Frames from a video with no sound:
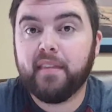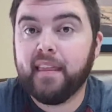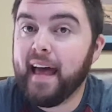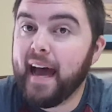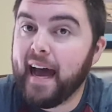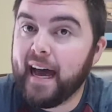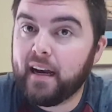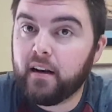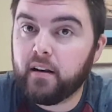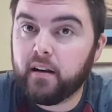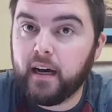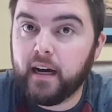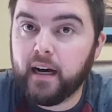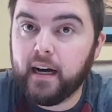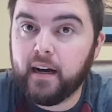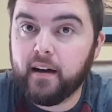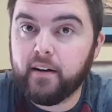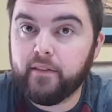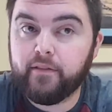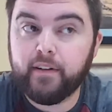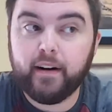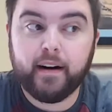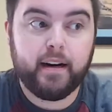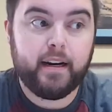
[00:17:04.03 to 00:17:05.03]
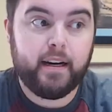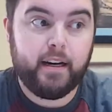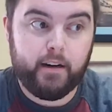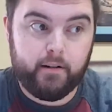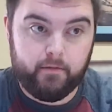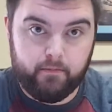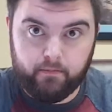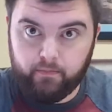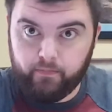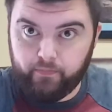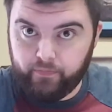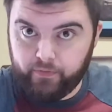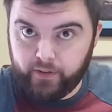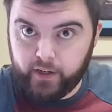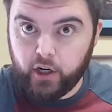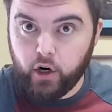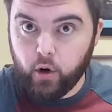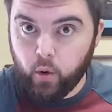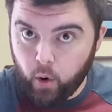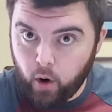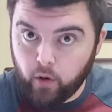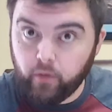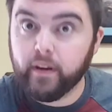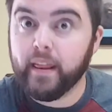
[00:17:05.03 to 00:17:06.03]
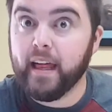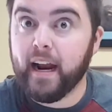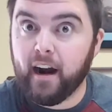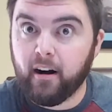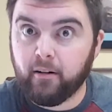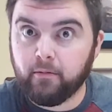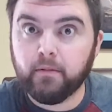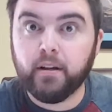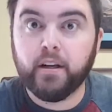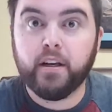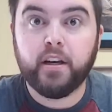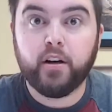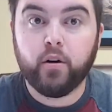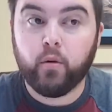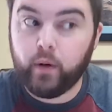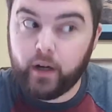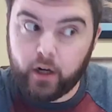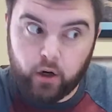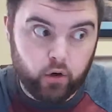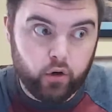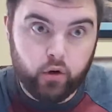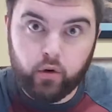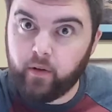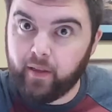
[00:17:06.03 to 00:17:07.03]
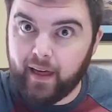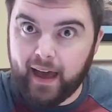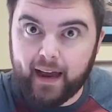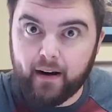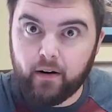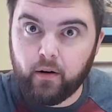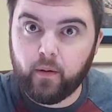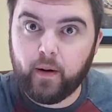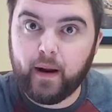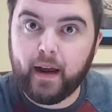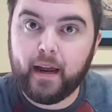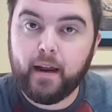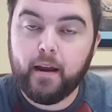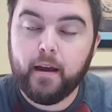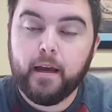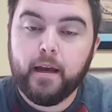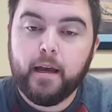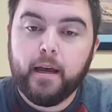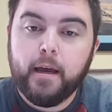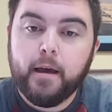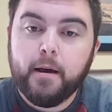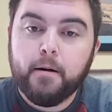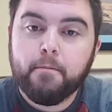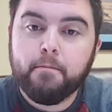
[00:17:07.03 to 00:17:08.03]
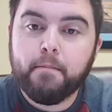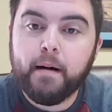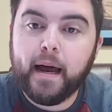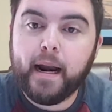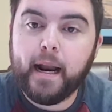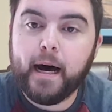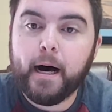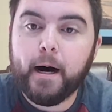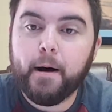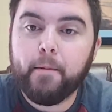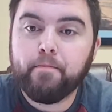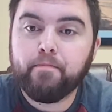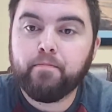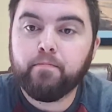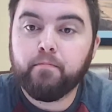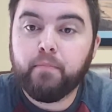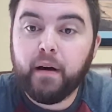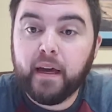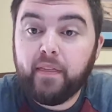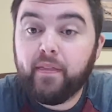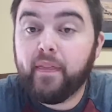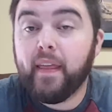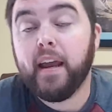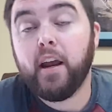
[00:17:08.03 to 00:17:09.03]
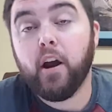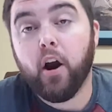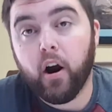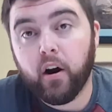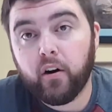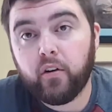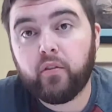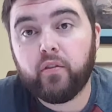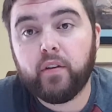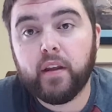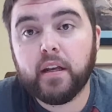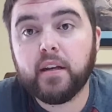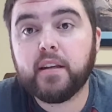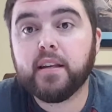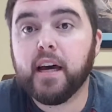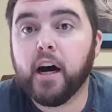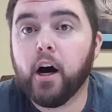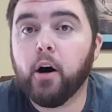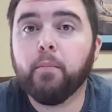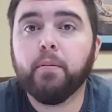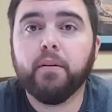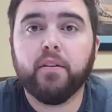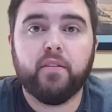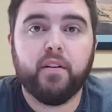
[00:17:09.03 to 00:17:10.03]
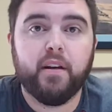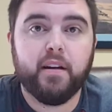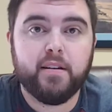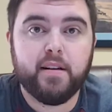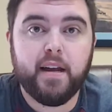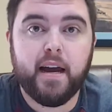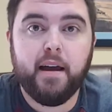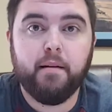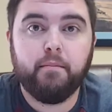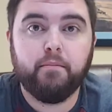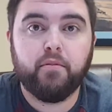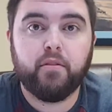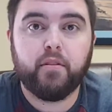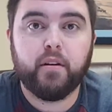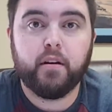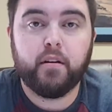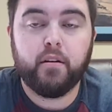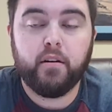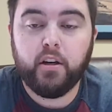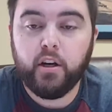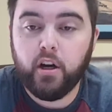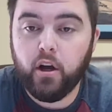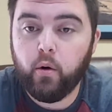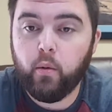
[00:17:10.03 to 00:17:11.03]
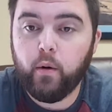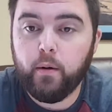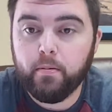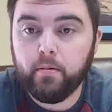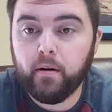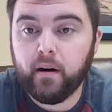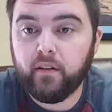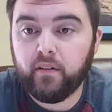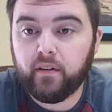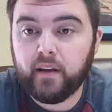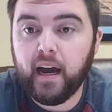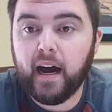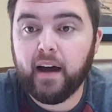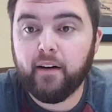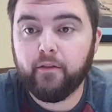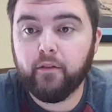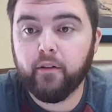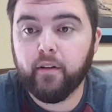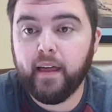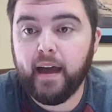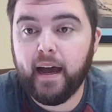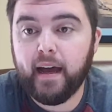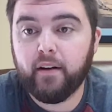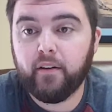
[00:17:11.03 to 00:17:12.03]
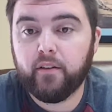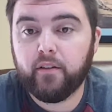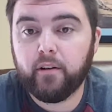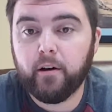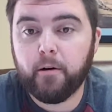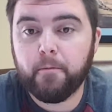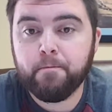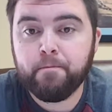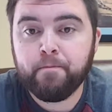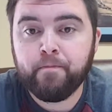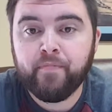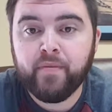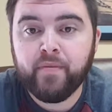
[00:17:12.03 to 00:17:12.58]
that very, over there. We don't do that. Okay. But they are sent to help us at times, and we praise God for that. So,